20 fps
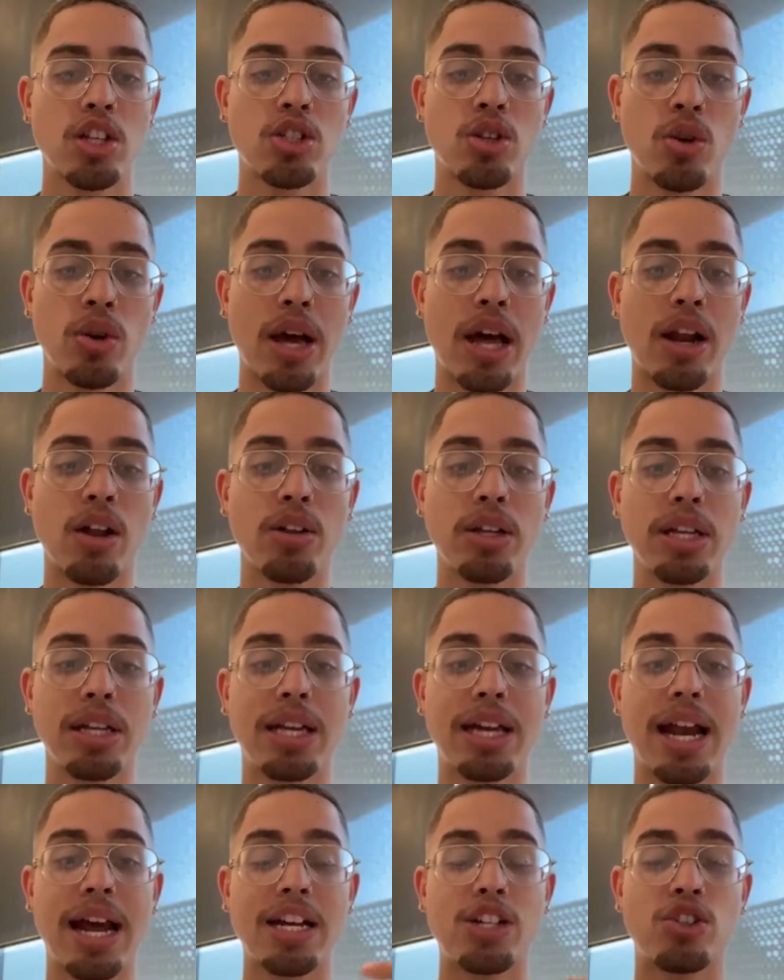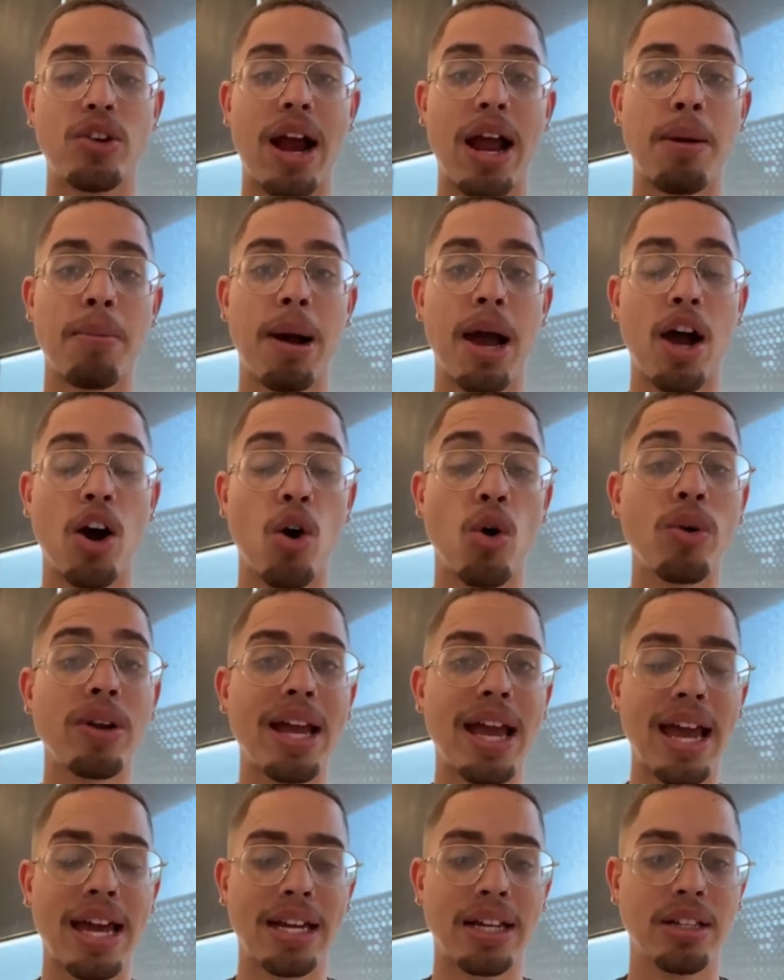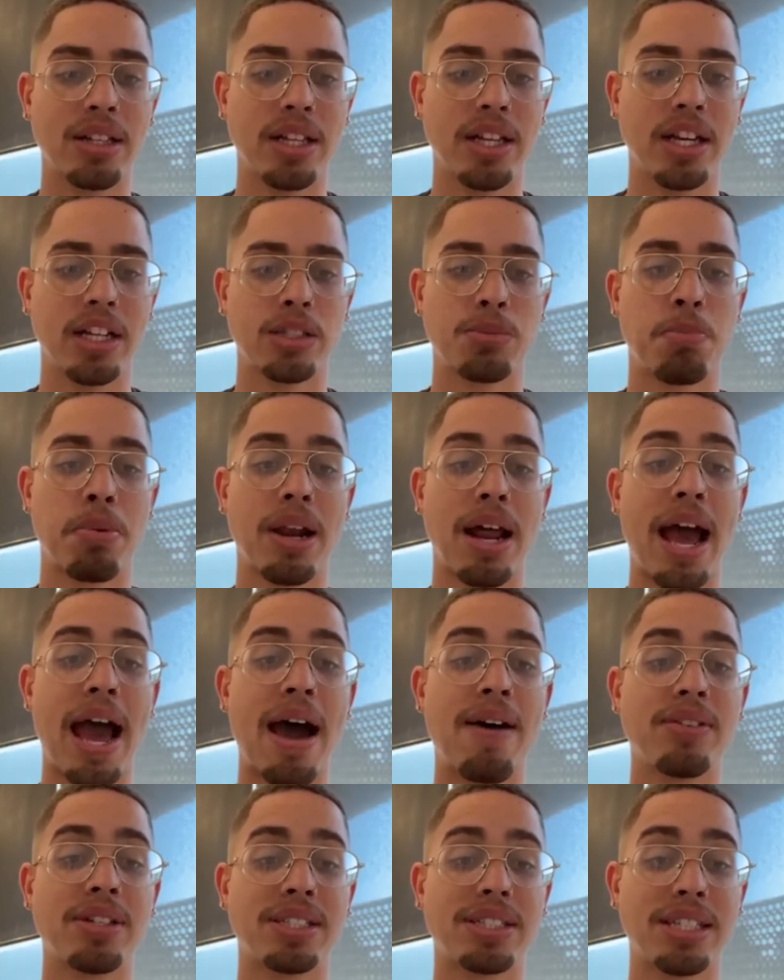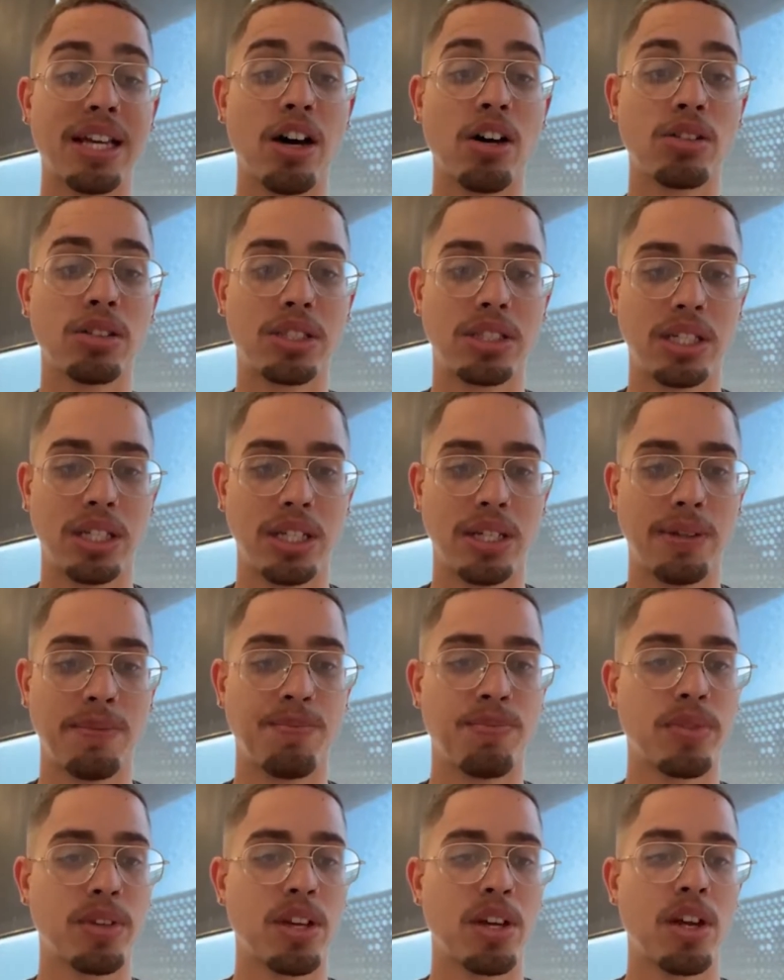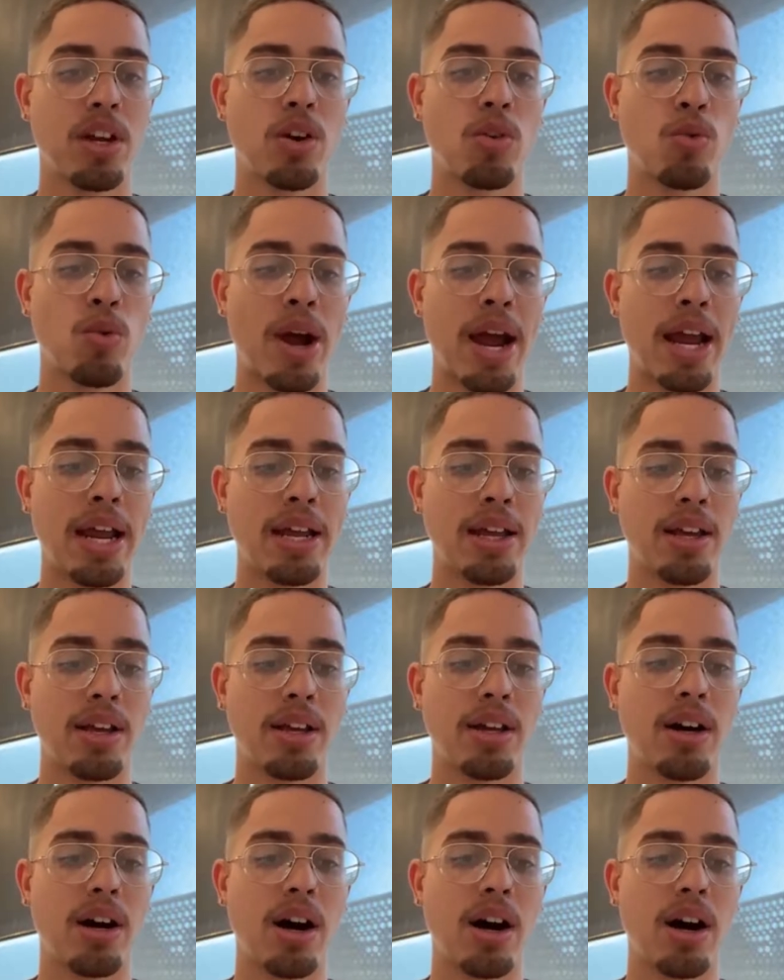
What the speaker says: So not only can I track my own analytics, but I have a sales team, right?